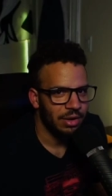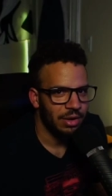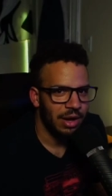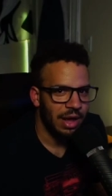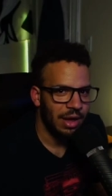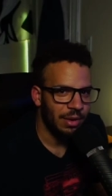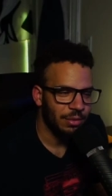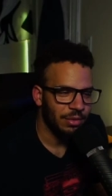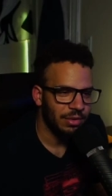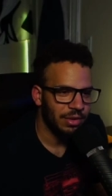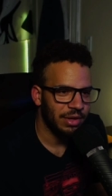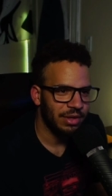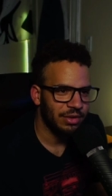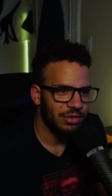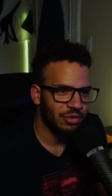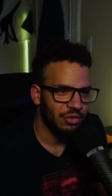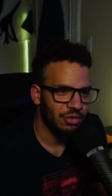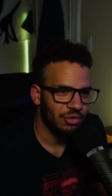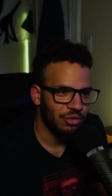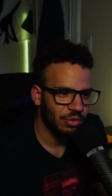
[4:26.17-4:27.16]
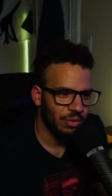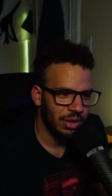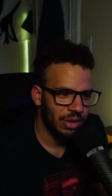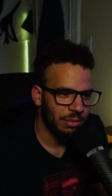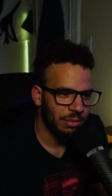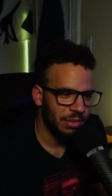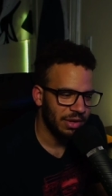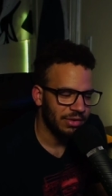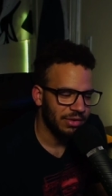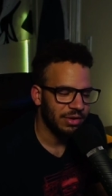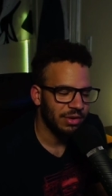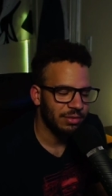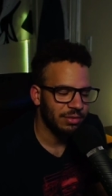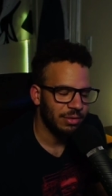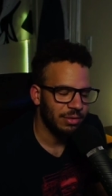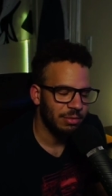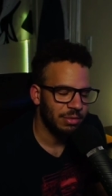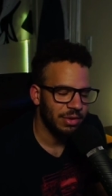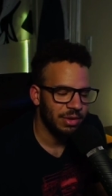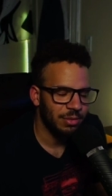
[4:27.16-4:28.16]
I would like to surround myself
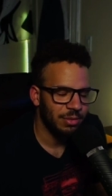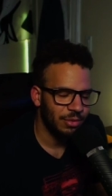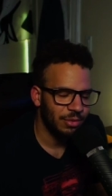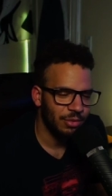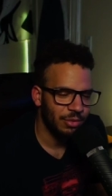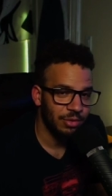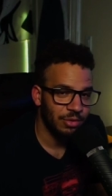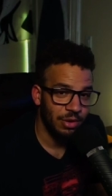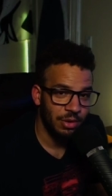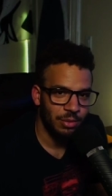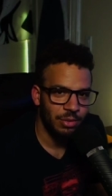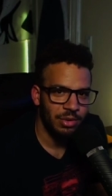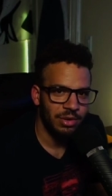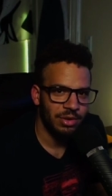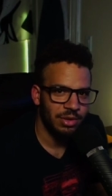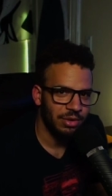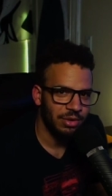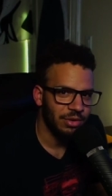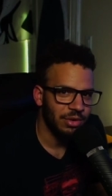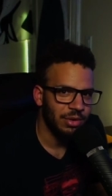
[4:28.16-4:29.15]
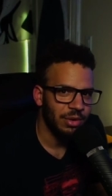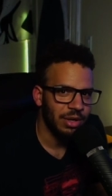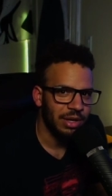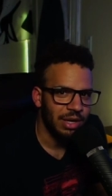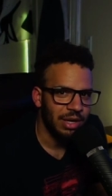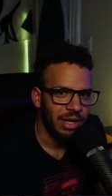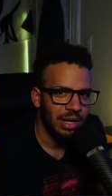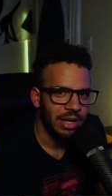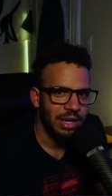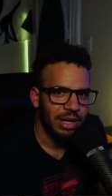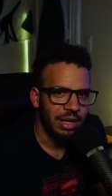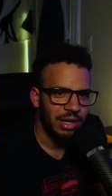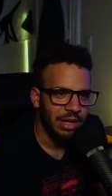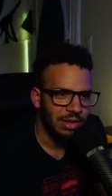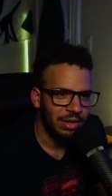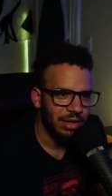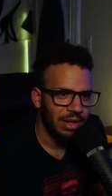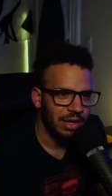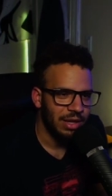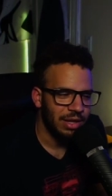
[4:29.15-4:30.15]
with people who know what they're doing
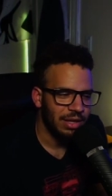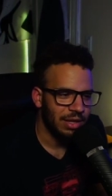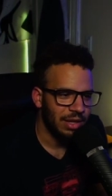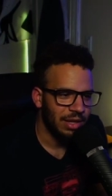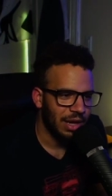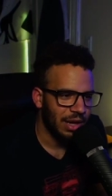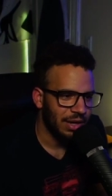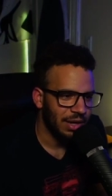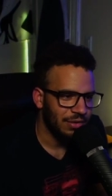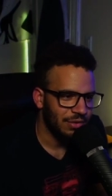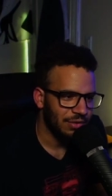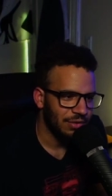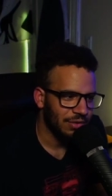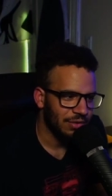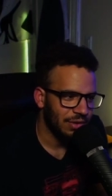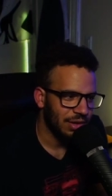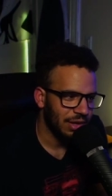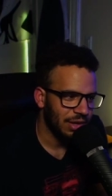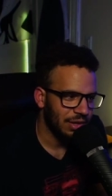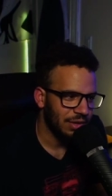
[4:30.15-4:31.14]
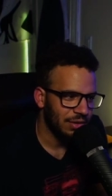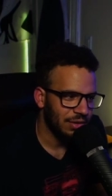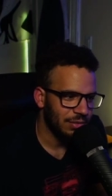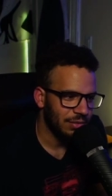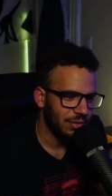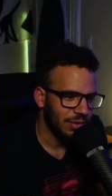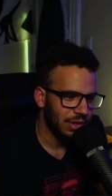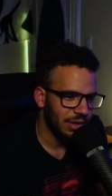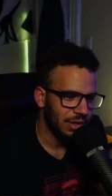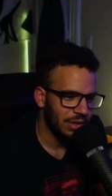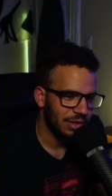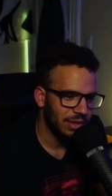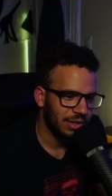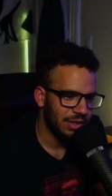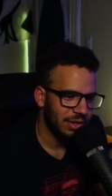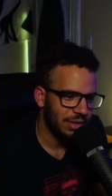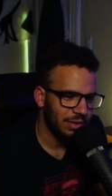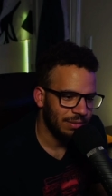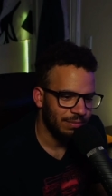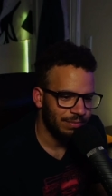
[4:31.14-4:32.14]
and then I just kind of uh,
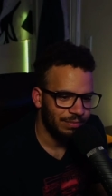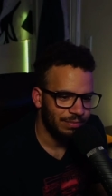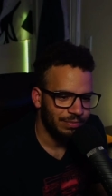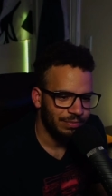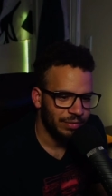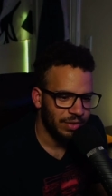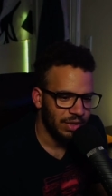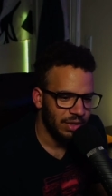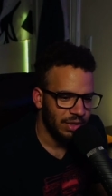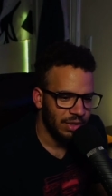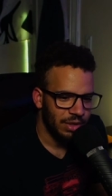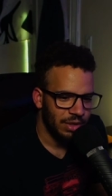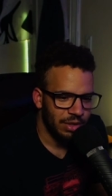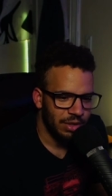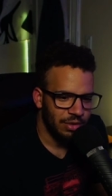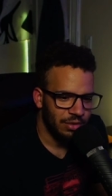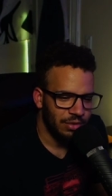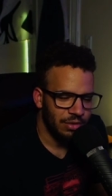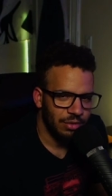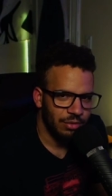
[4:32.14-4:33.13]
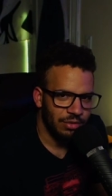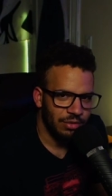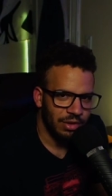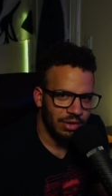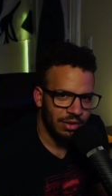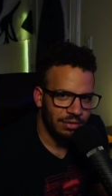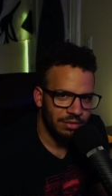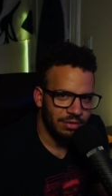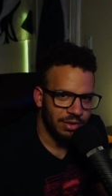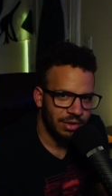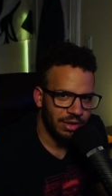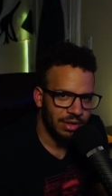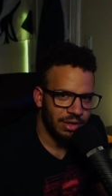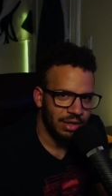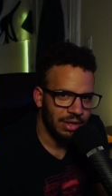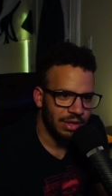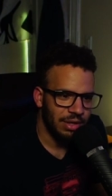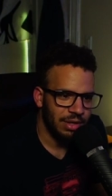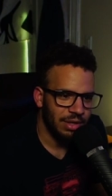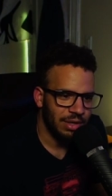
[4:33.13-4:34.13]
do stuff,
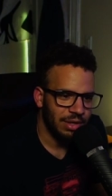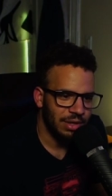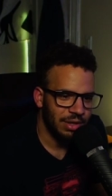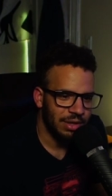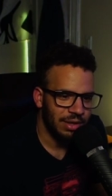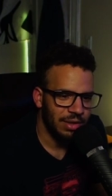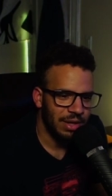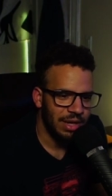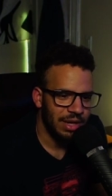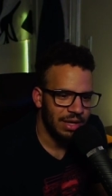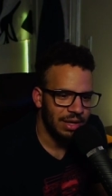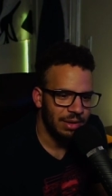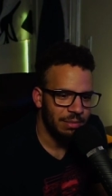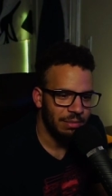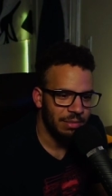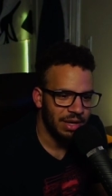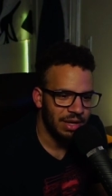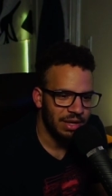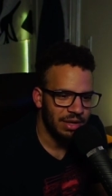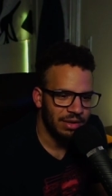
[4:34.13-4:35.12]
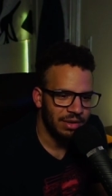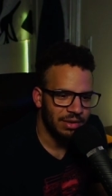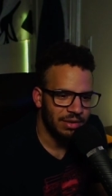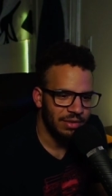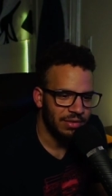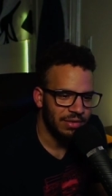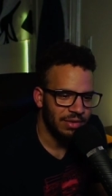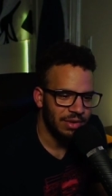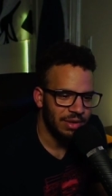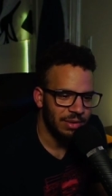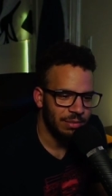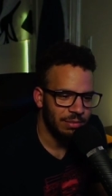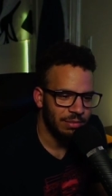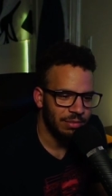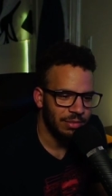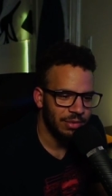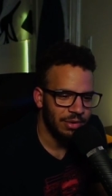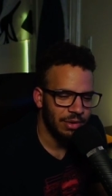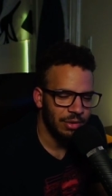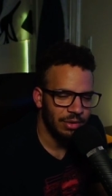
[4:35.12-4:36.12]
and they make it seem
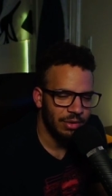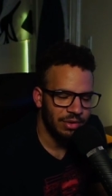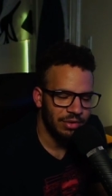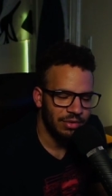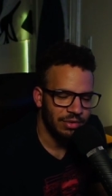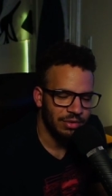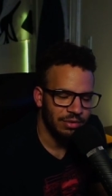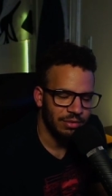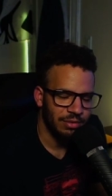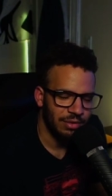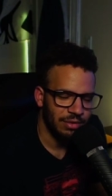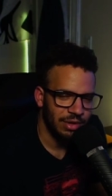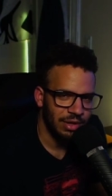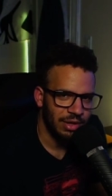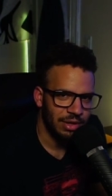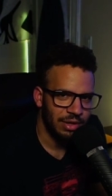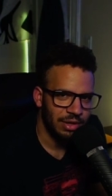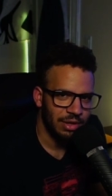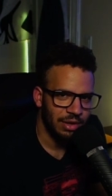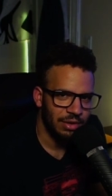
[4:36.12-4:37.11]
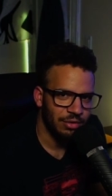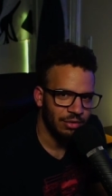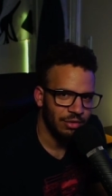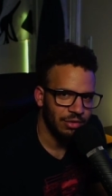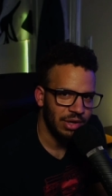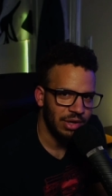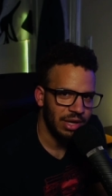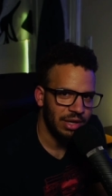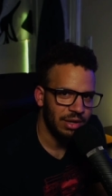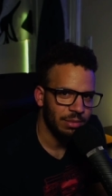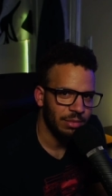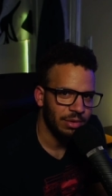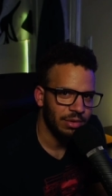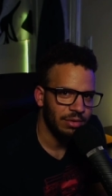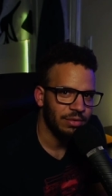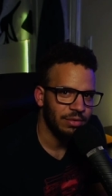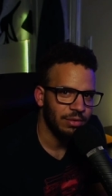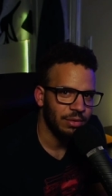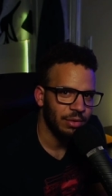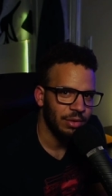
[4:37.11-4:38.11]
cohesive and understandable
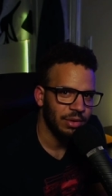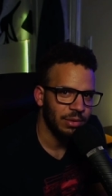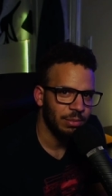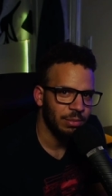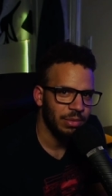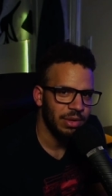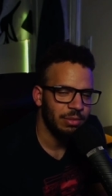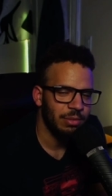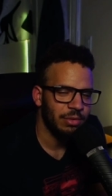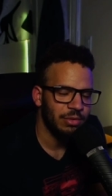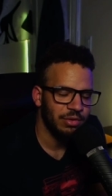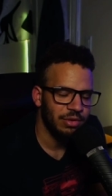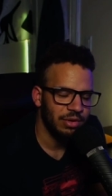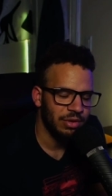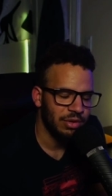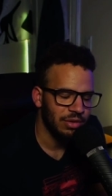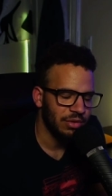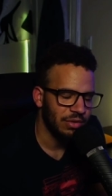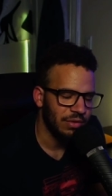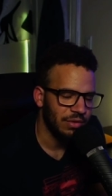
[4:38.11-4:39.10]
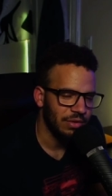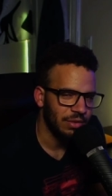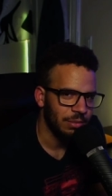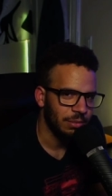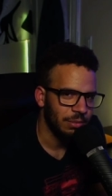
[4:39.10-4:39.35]
for people to consume.